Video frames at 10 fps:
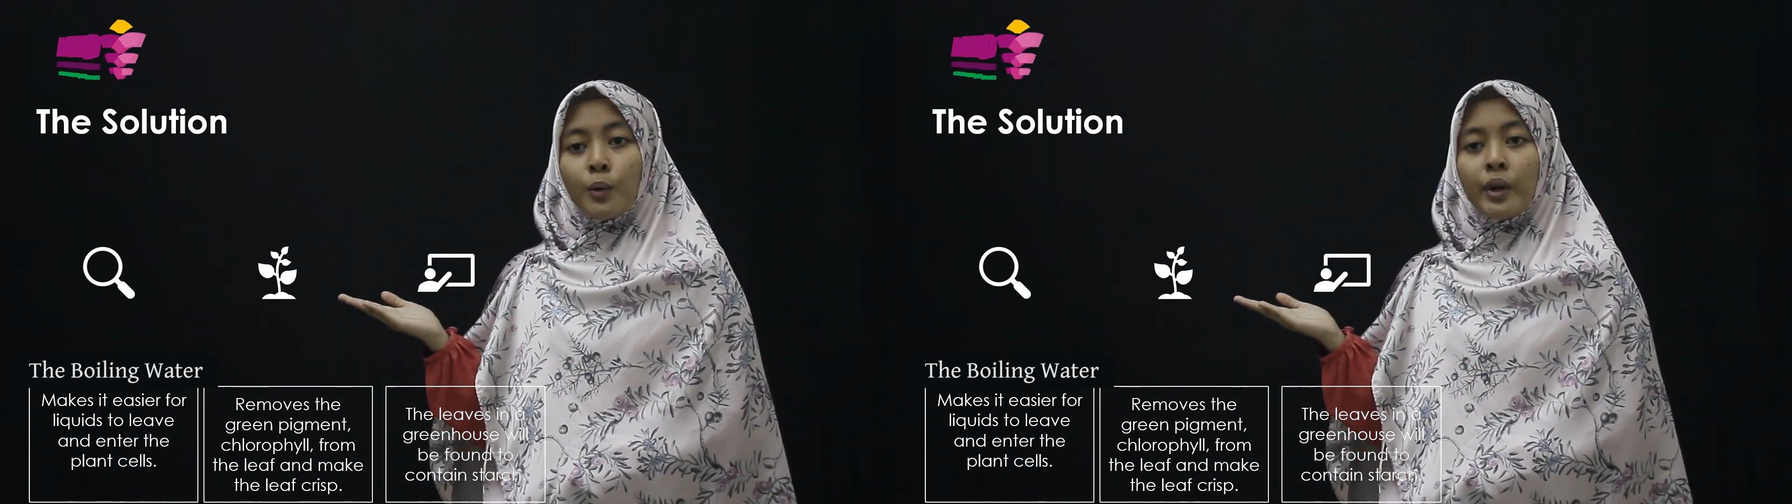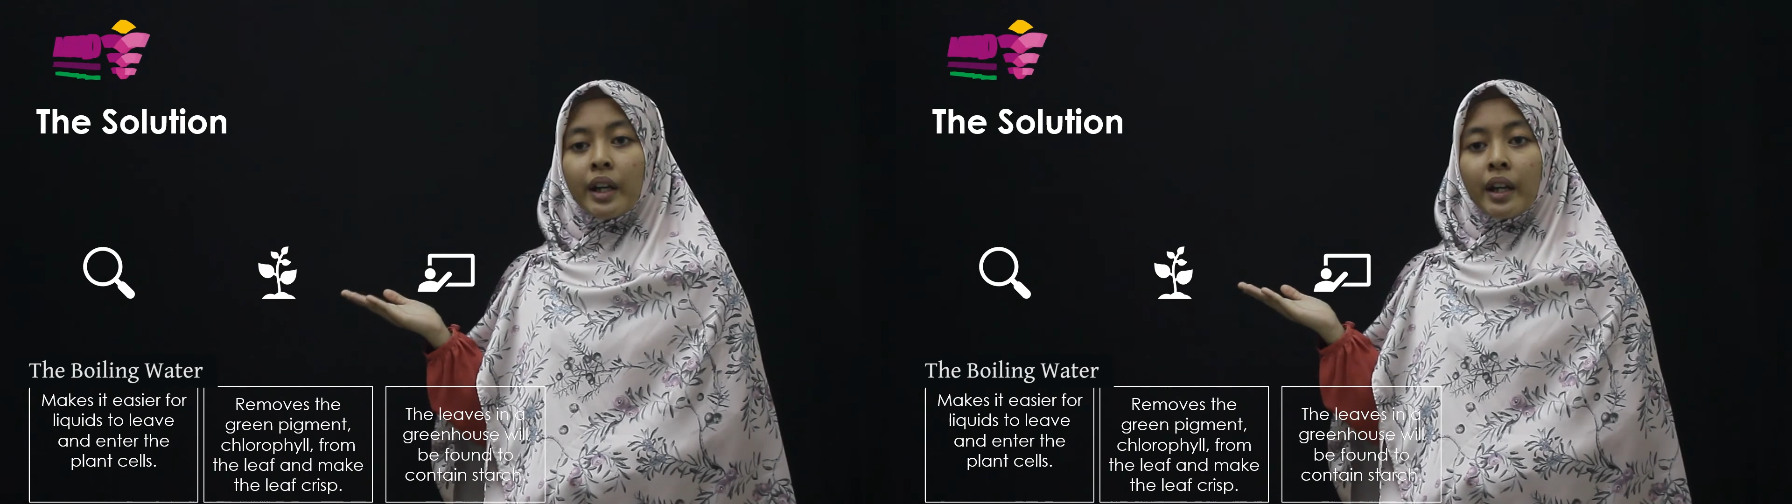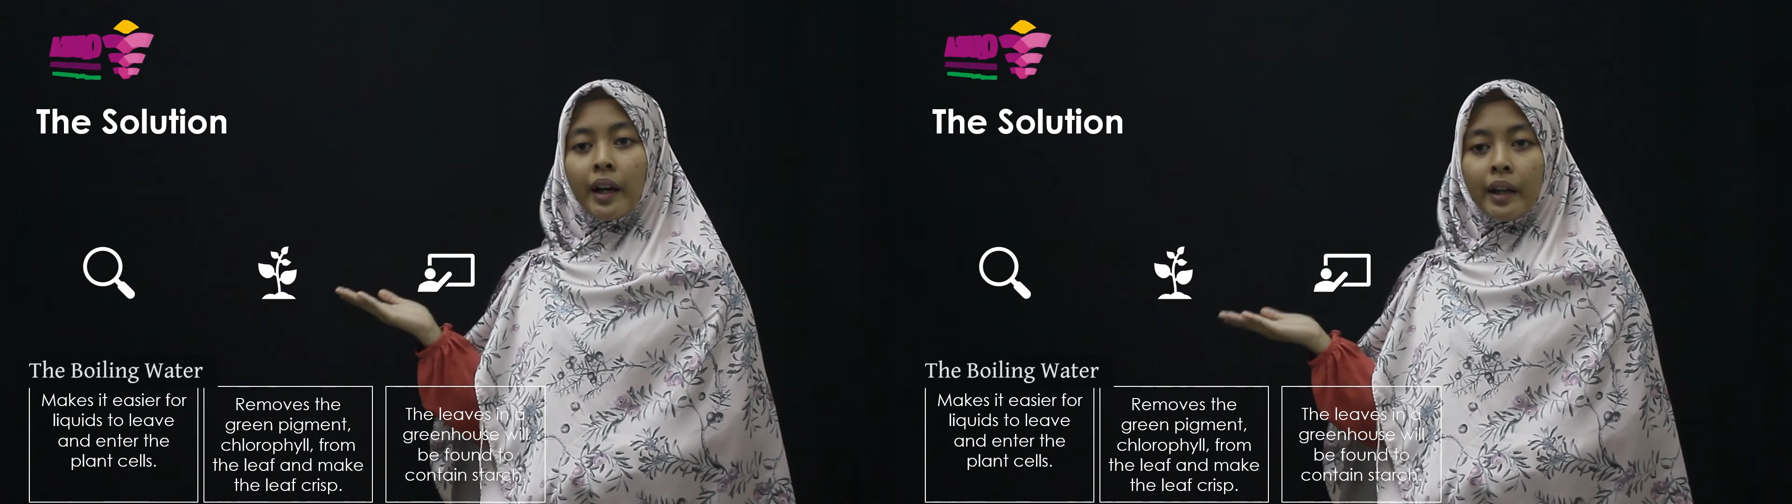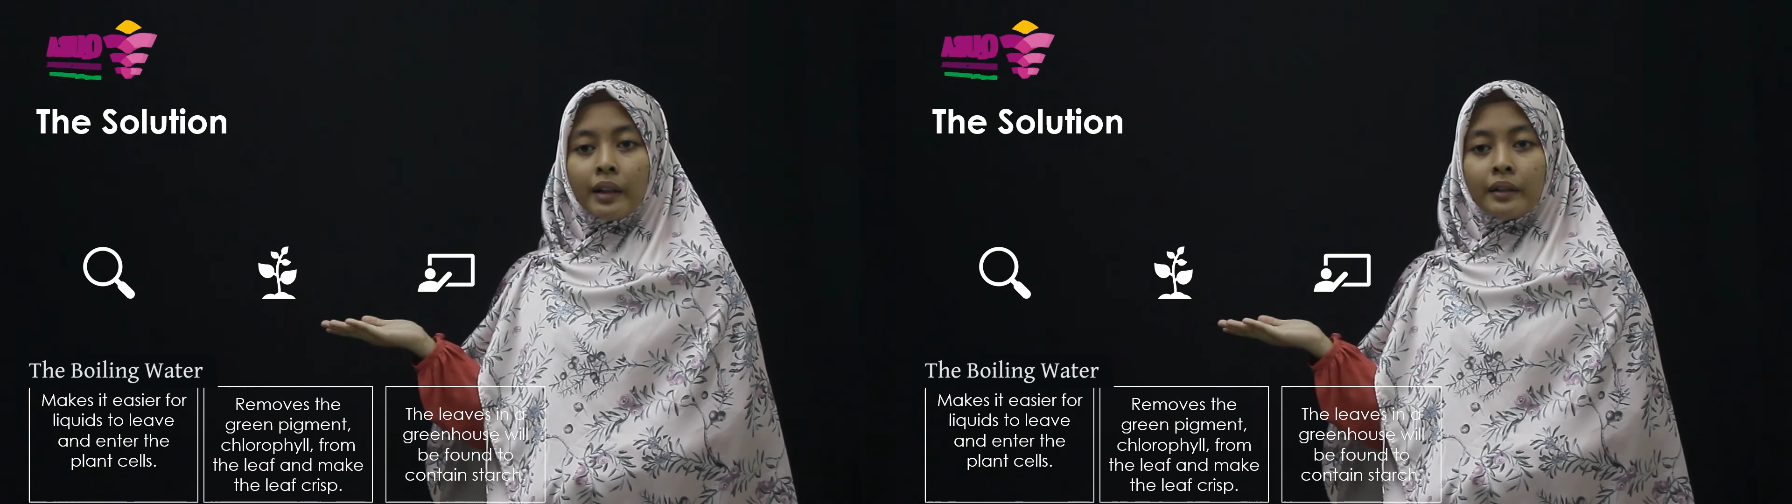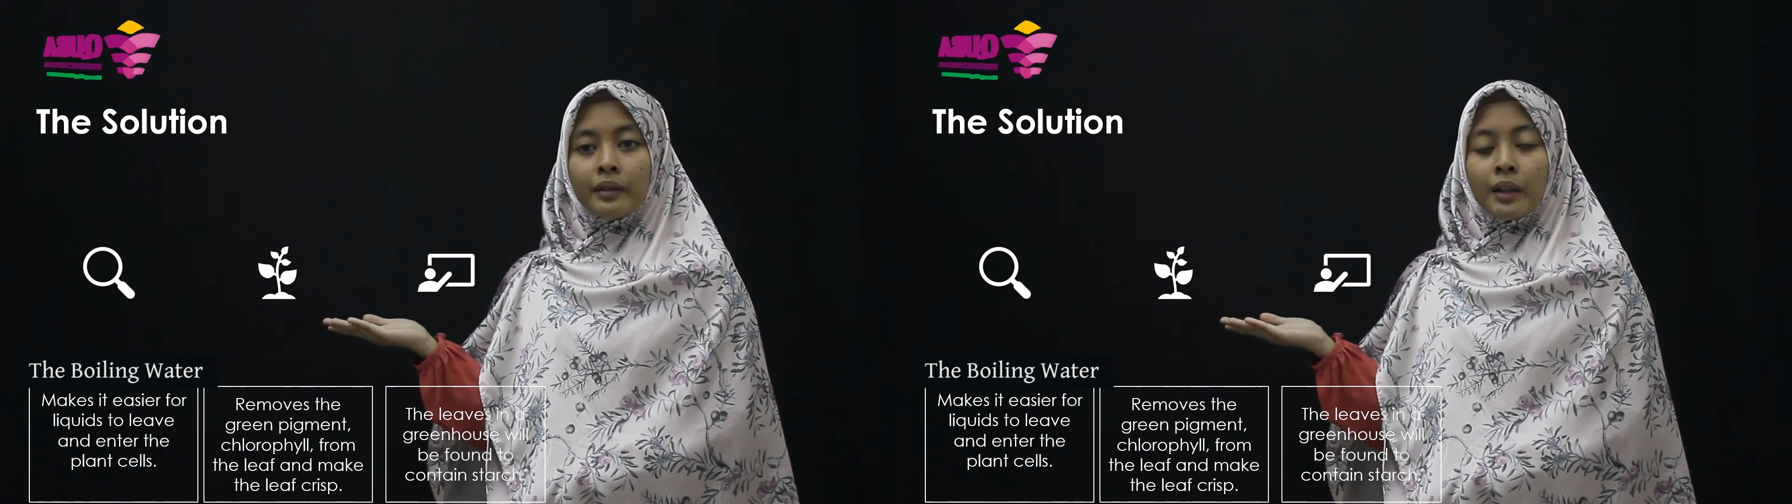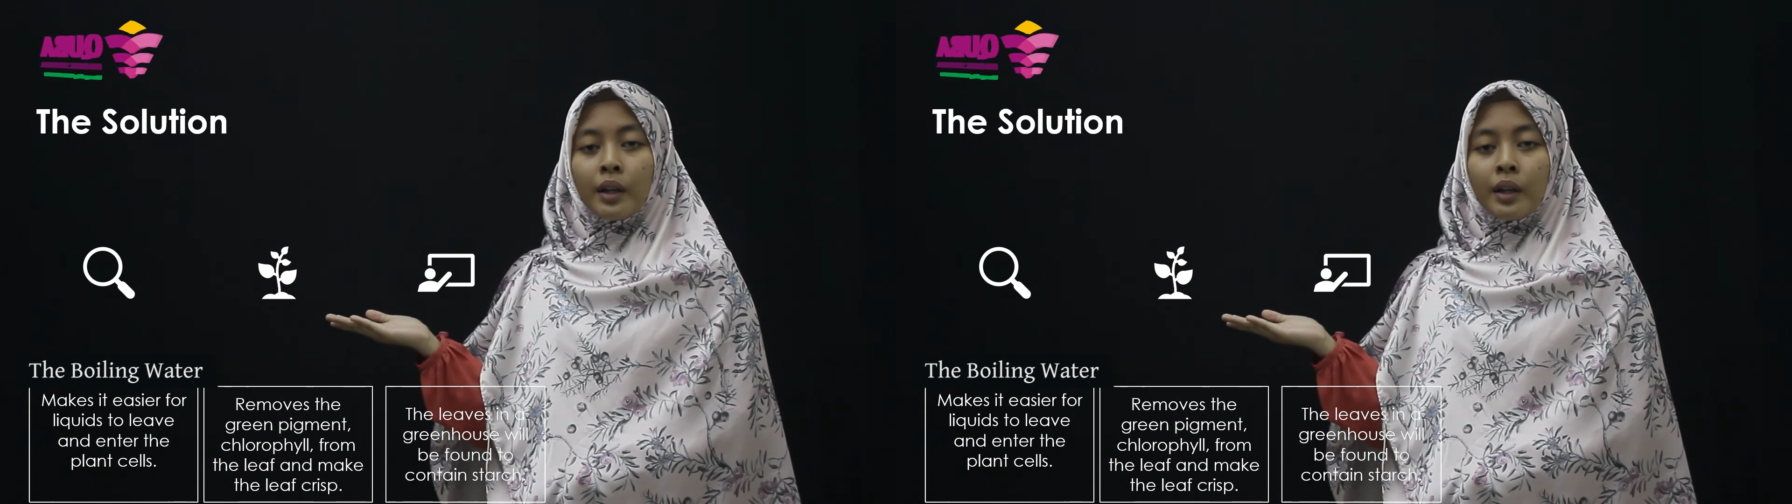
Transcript: we can